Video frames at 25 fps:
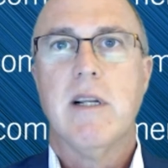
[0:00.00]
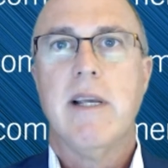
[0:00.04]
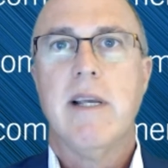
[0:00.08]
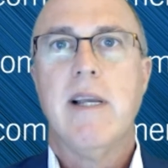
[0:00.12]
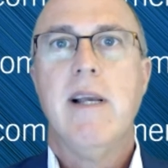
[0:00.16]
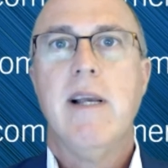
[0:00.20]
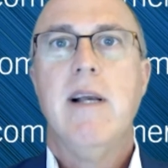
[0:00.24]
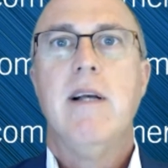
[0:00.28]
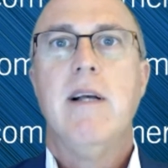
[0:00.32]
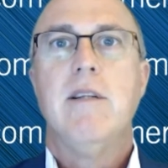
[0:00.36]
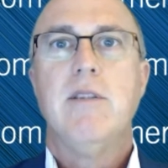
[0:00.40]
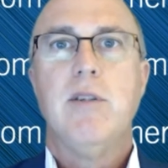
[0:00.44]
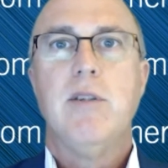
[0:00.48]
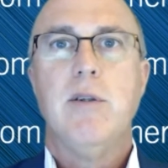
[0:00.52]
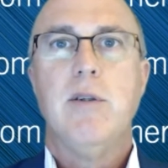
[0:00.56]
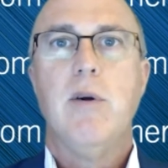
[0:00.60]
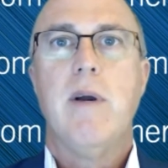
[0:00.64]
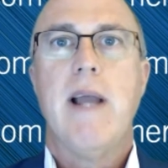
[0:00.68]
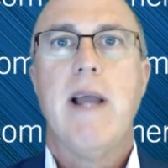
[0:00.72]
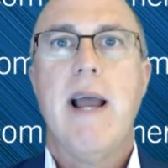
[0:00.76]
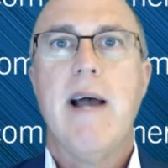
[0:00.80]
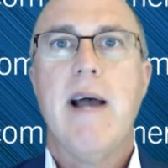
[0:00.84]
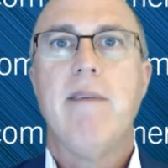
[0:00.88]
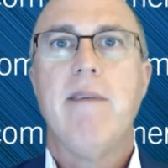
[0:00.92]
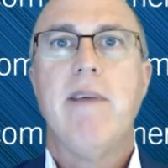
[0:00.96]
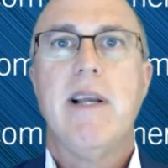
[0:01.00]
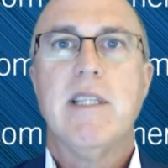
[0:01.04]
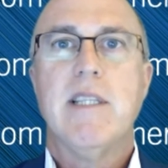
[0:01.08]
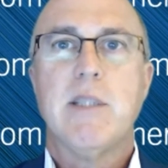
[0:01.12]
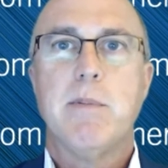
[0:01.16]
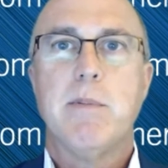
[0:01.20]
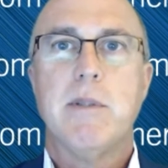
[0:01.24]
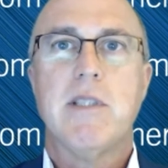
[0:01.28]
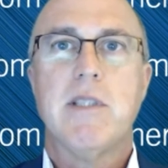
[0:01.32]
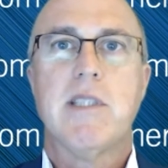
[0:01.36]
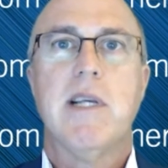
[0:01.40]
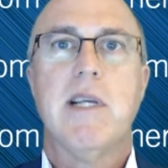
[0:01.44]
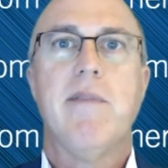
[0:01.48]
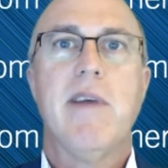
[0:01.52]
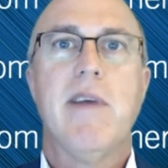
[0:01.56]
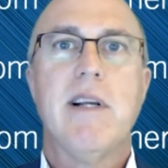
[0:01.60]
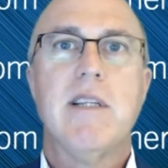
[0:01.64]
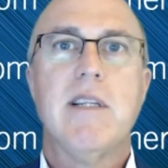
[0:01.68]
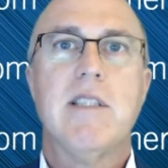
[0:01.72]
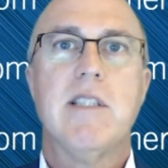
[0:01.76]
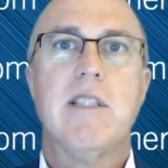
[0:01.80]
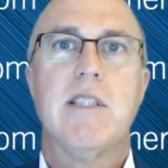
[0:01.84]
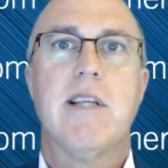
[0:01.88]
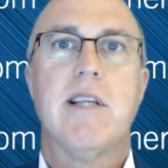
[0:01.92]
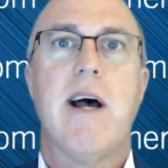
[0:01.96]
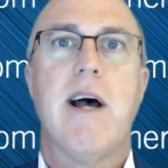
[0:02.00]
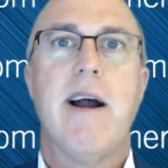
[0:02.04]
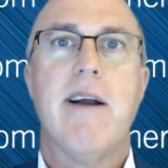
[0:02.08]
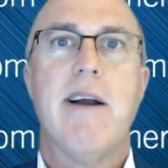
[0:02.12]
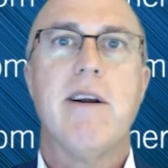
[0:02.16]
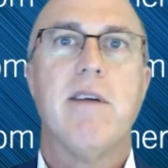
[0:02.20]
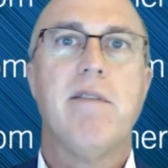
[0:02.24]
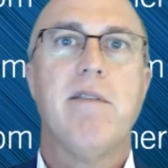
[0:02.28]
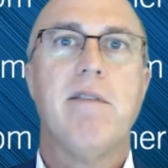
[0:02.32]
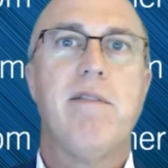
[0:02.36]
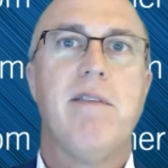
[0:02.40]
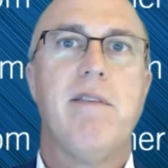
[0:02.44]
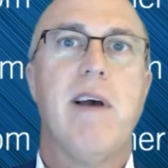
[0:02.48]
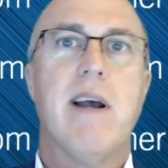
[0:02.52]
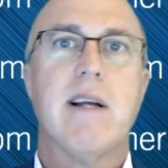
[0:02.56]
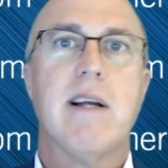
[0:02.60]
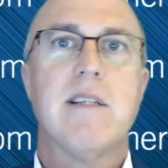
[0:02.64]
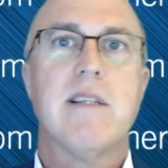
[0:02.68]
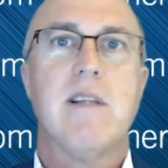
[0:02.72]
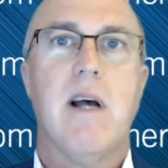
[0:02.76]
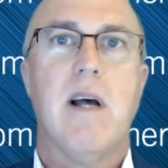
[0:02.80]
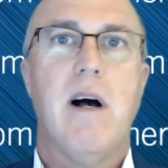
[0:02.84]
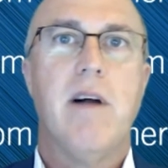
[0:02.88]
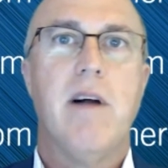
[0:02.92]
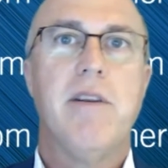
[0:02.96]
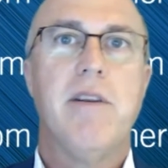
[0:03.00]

to have a specific desired effect on the